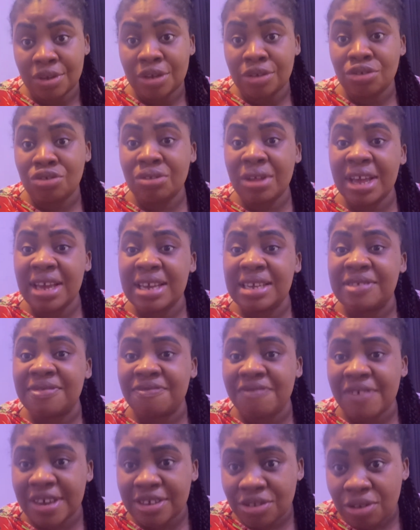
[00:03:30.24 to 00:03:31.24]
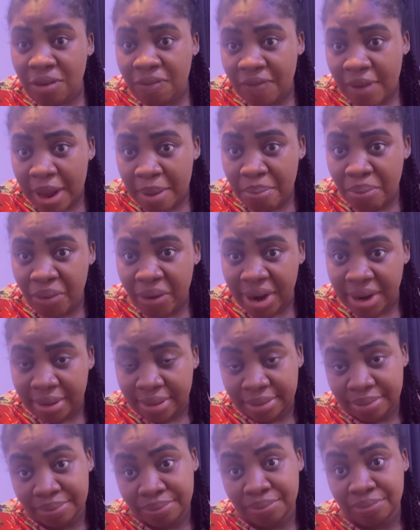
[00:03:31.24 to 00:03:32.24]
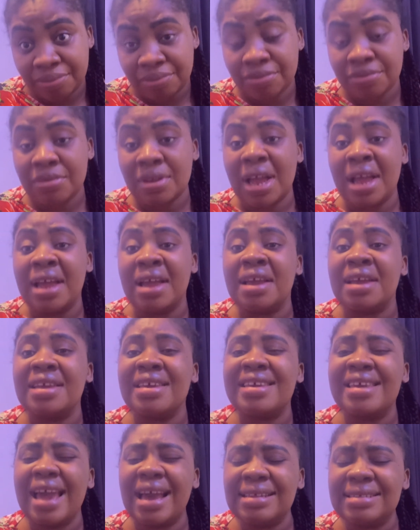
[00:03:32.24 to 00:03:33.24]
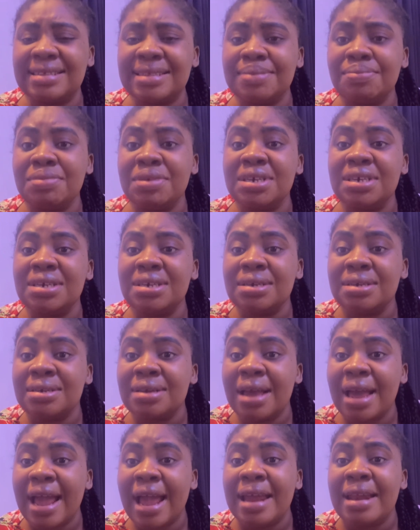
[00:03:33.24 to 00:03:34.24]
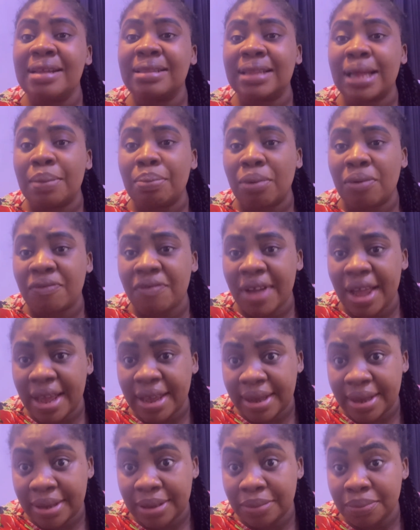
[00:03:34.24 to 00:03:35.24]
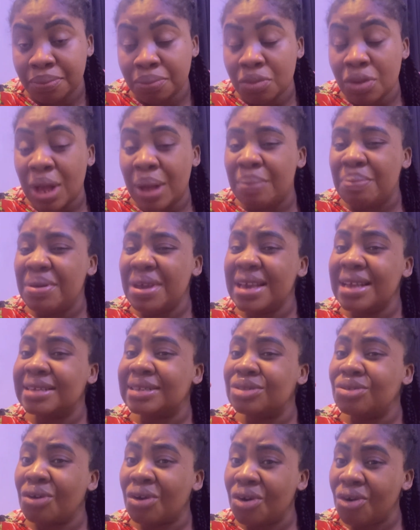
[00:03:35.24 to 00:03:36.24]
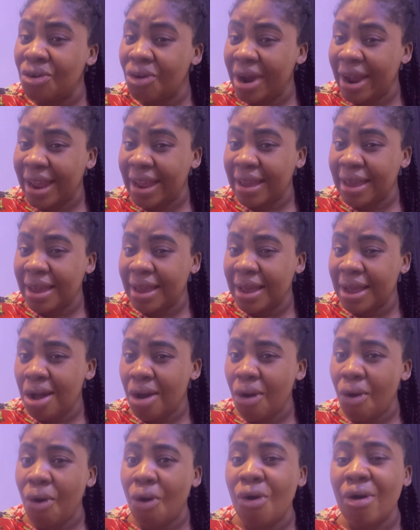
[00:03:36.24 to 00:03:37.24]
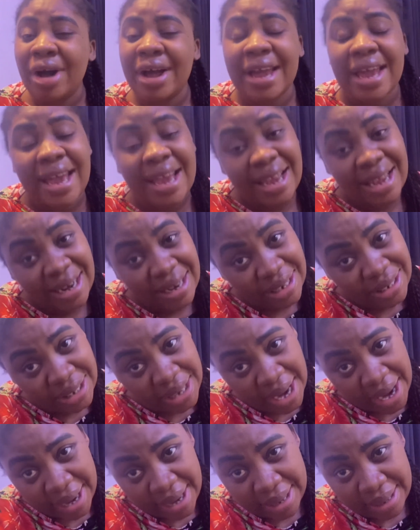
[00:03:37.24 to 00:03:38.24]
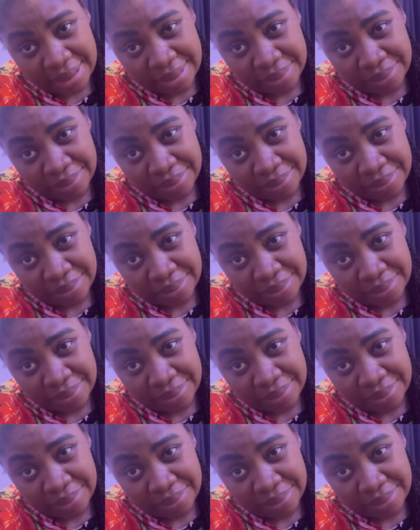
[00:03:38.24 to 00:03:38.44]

Today is 1st of April. Get me any type of egg, be it local egg or English egg.